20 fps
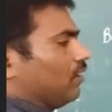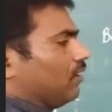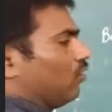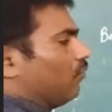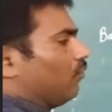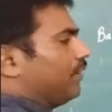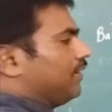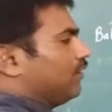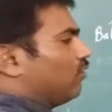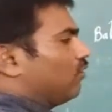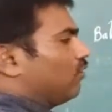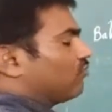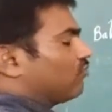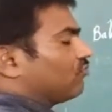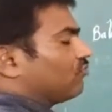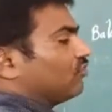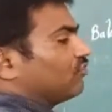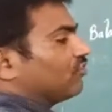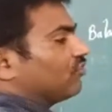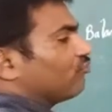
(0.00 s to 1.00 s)
How many
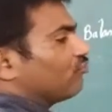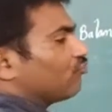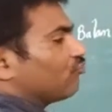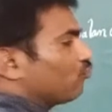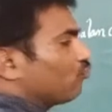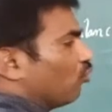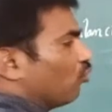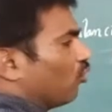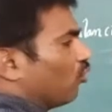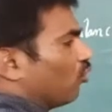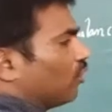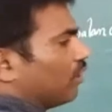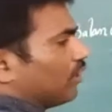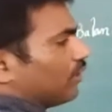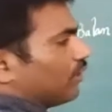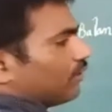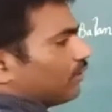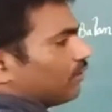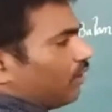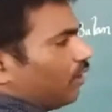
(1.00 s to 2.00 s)
oxygens? Two.
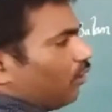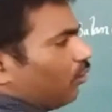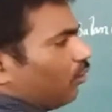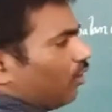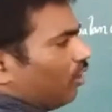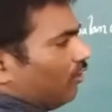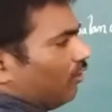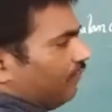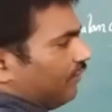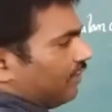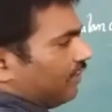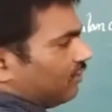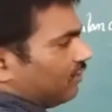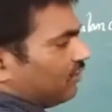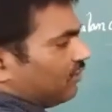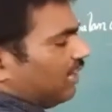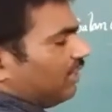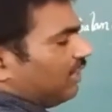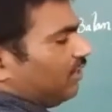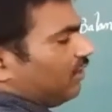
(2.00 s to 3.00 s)
Now after the
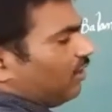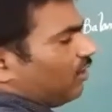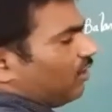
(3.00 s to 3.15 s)
changing,